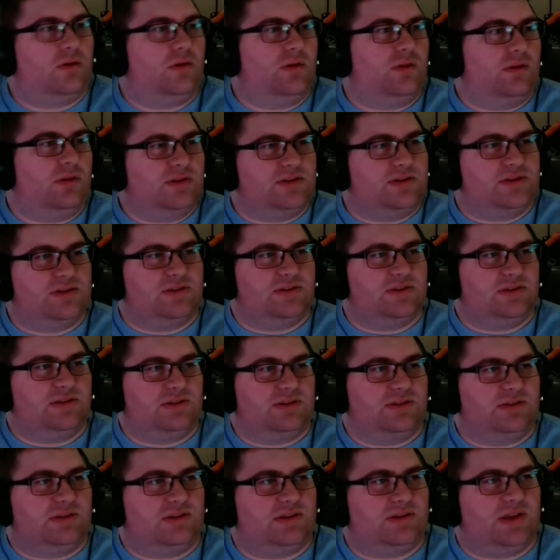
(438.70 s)
This
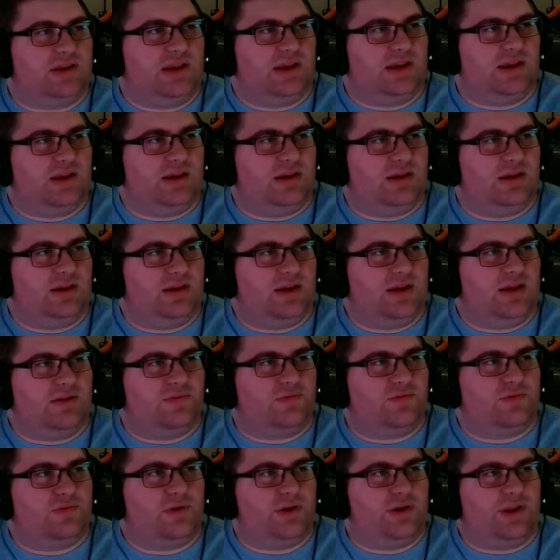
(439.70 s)
is
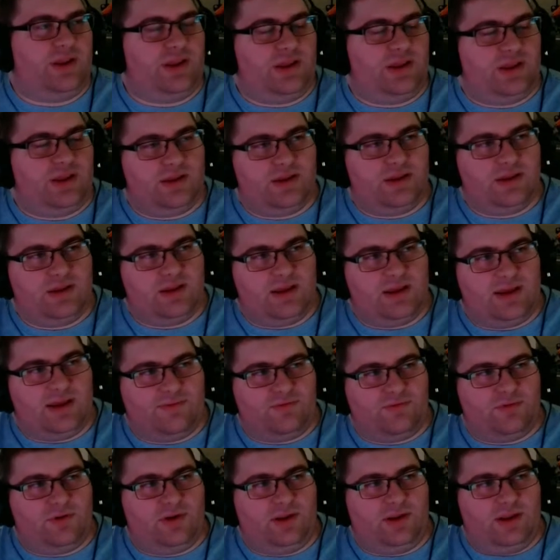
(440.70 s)
every
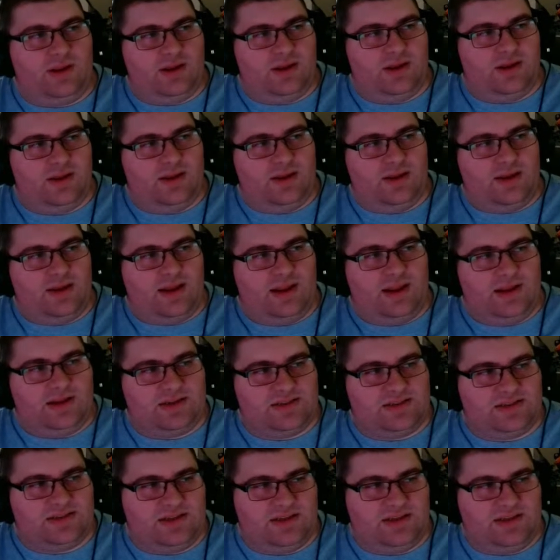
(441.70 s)

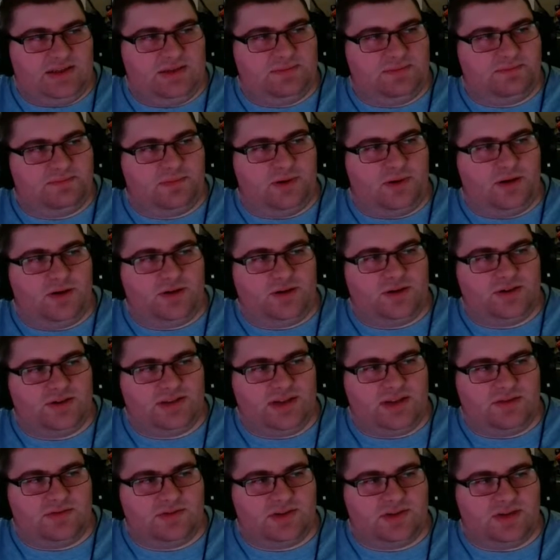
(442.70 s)
ISE parse
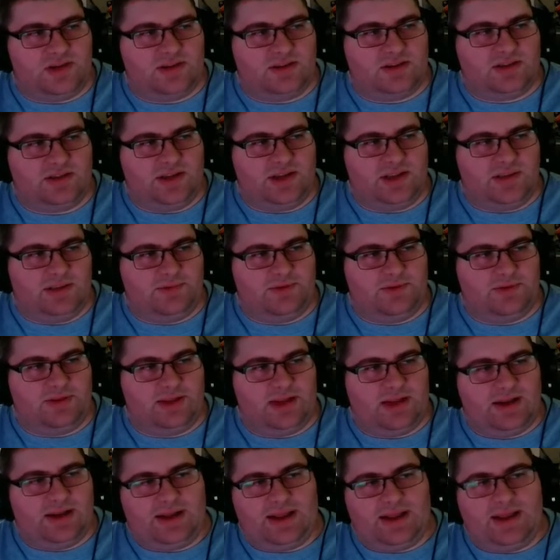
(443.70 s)
that was on the table
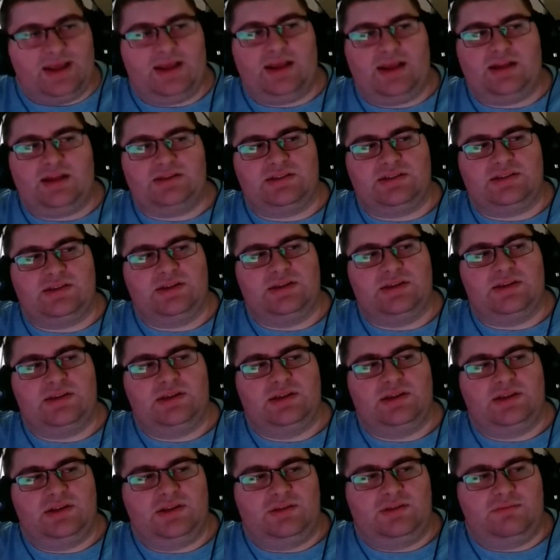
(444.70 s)
that had
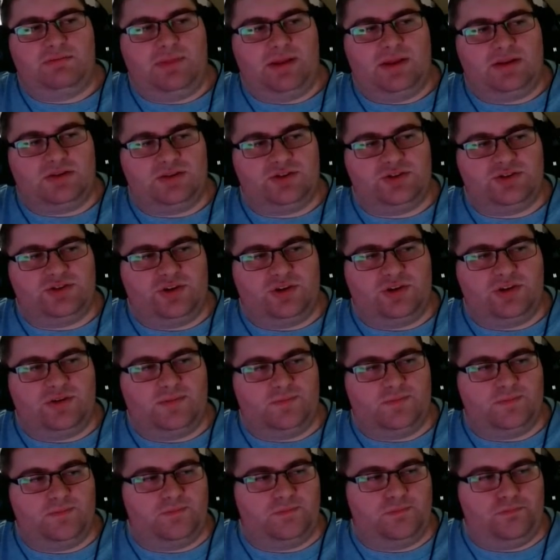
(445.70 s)

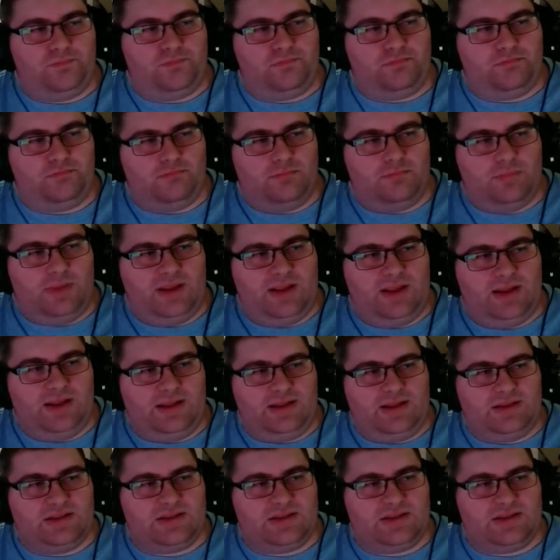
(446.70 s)
Maelstrom in it.